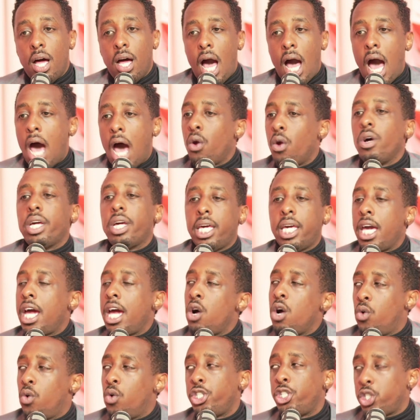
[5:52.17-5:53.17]
I don't
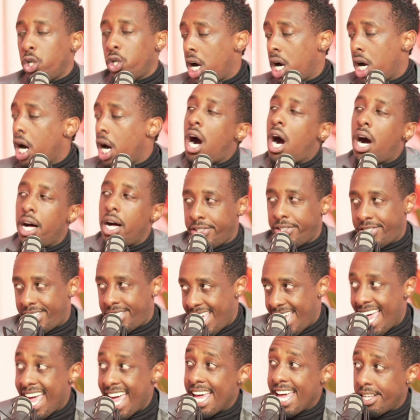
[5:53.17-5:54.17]
care what your cause
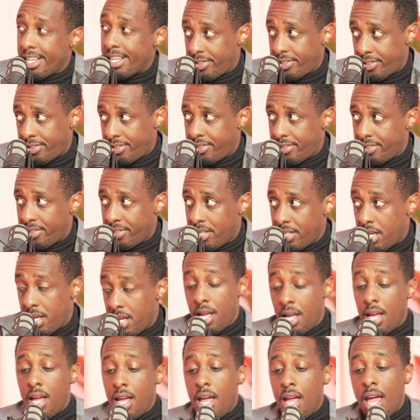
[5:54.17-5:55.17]
is.
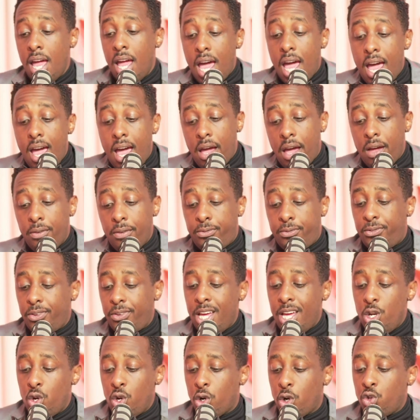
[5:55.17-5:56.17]
If
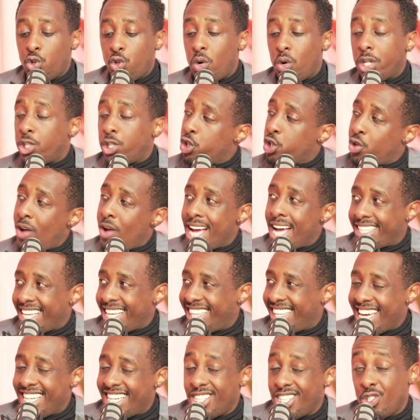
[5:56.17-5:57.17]
in order to attract
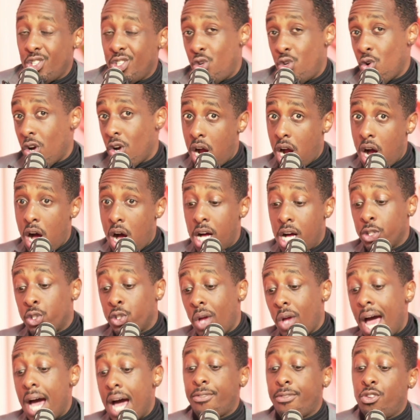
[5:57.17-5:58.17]
attention to your cause, you
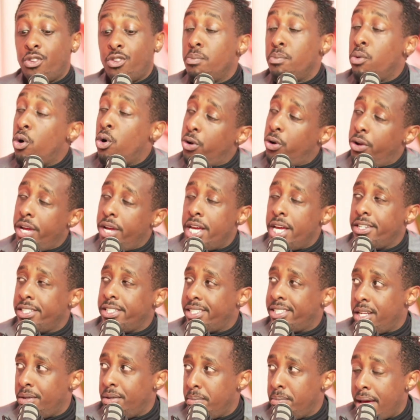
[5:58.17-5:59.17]
have to murder
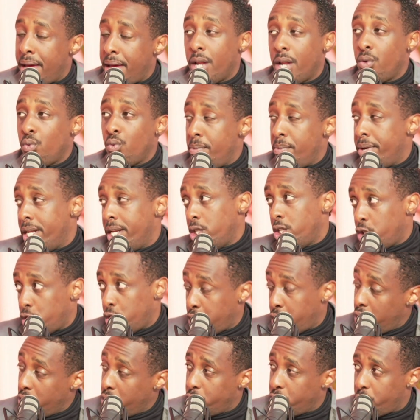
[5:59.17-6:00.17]
innocent men, women, and
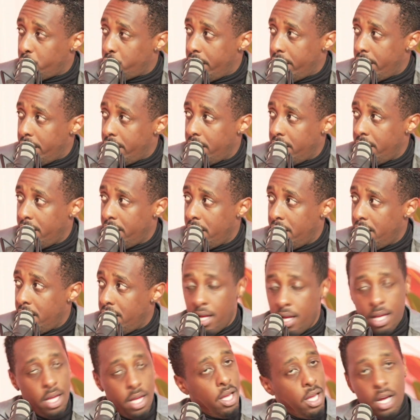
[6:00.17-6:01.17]
children,
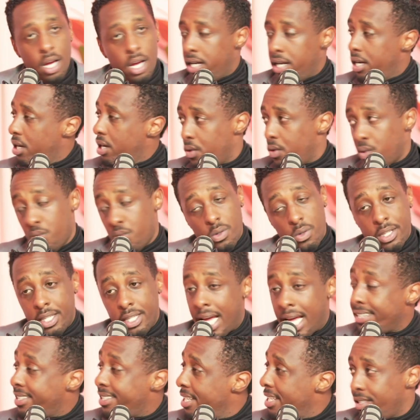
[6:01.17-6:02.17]

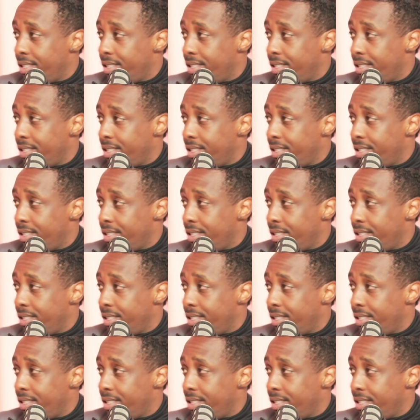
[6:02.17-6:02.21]
that